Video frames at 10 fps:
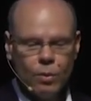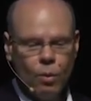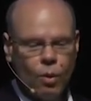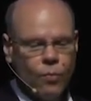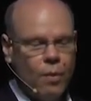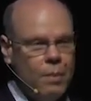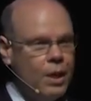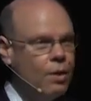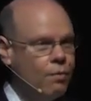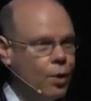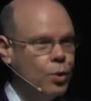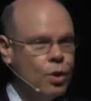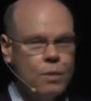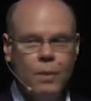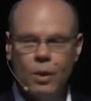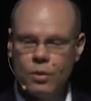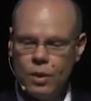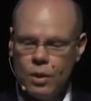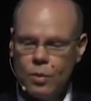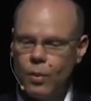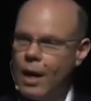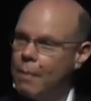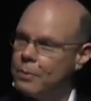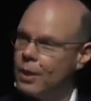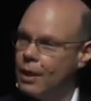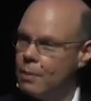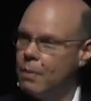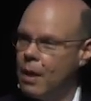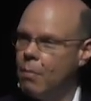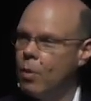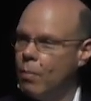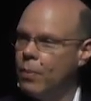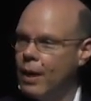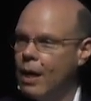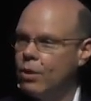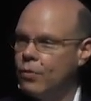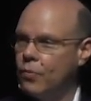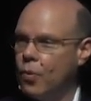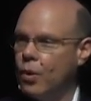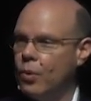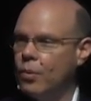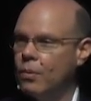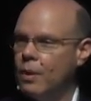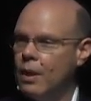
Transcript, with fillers: to look for mean reversions because this is where upsides become more pronounced for you.